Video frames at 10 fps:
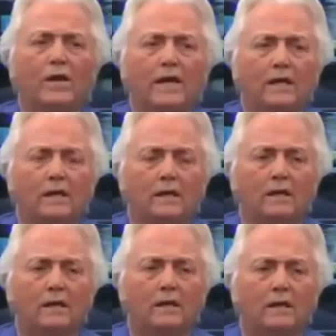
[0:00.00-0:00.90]
Queen,
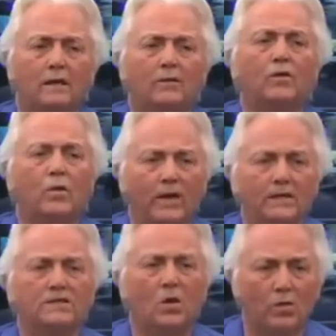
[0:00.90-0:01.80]
you're the
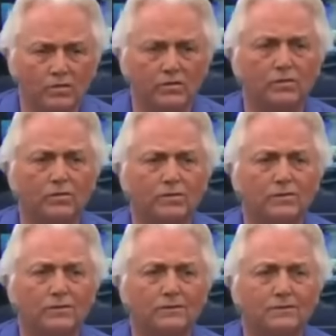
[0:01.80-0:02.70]
Queen's
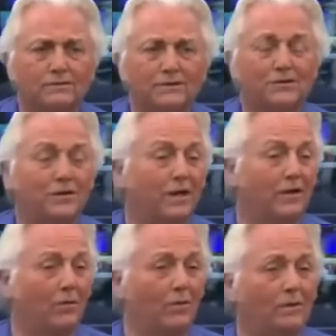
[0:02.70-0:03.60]
consort. Did you
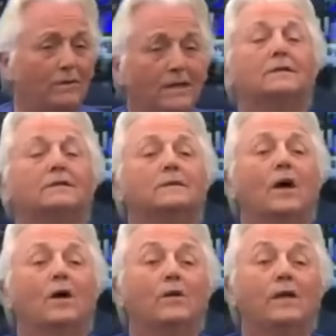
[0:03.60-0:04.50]
hear that one?
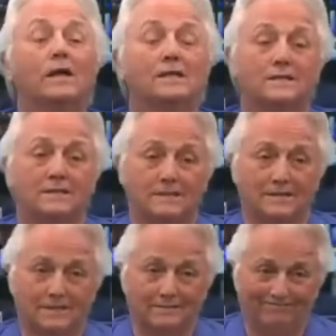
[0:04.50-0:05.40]
Oh, yes.